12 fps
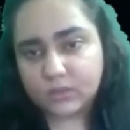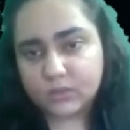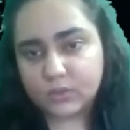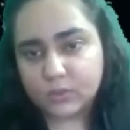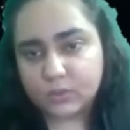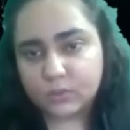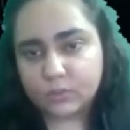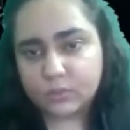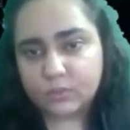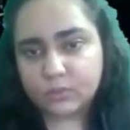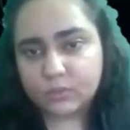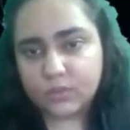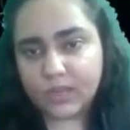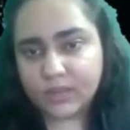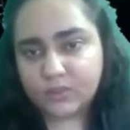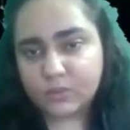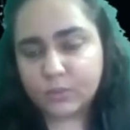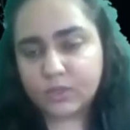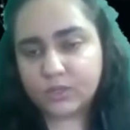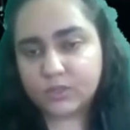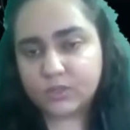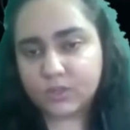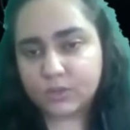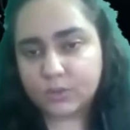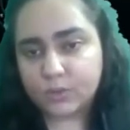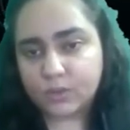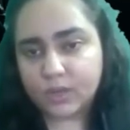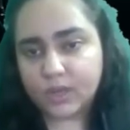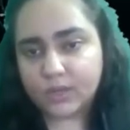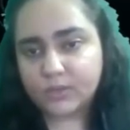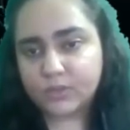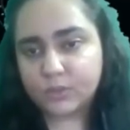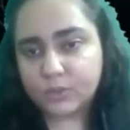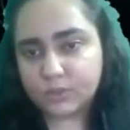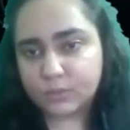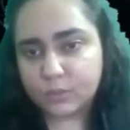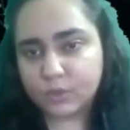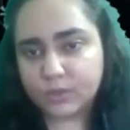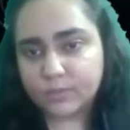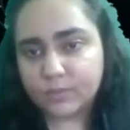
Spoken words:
So x1 is 0, x2 is 1.